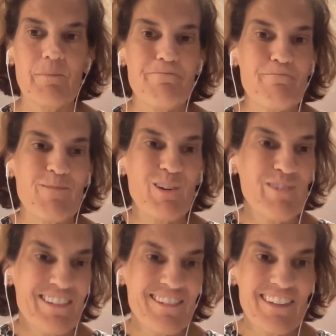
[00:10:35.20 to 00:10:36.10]

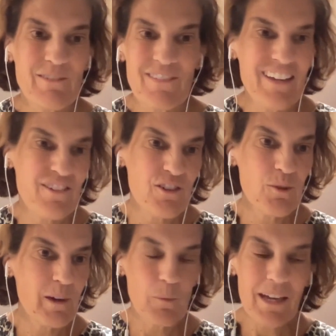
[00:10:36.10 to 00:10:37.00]
Recently we've had 2
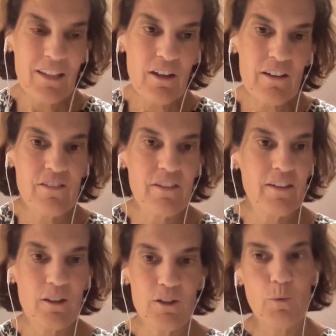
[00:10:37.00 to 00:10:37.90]
on weight loss and
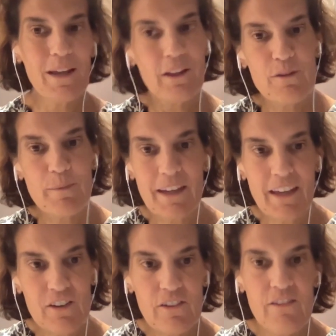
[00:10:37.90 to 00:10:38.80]
the new weight loss
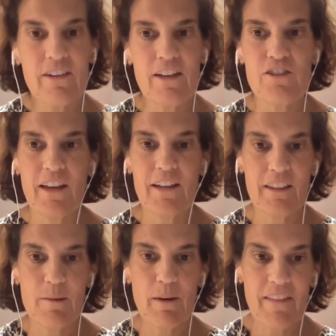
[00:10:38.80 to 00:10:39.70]
medications and educating
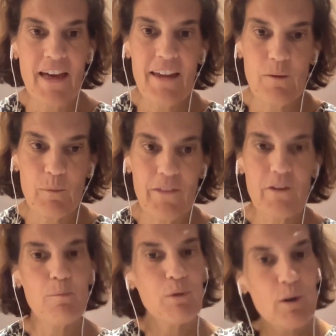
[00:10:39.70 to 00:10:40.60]
them on that and when they're
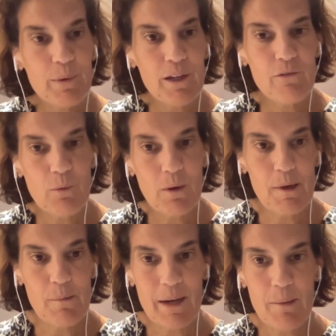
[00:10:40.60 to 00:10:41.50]
appropriate for women
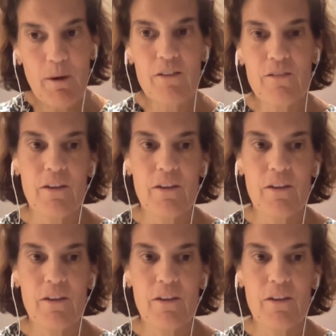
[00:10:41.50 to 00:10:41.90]
in menopause.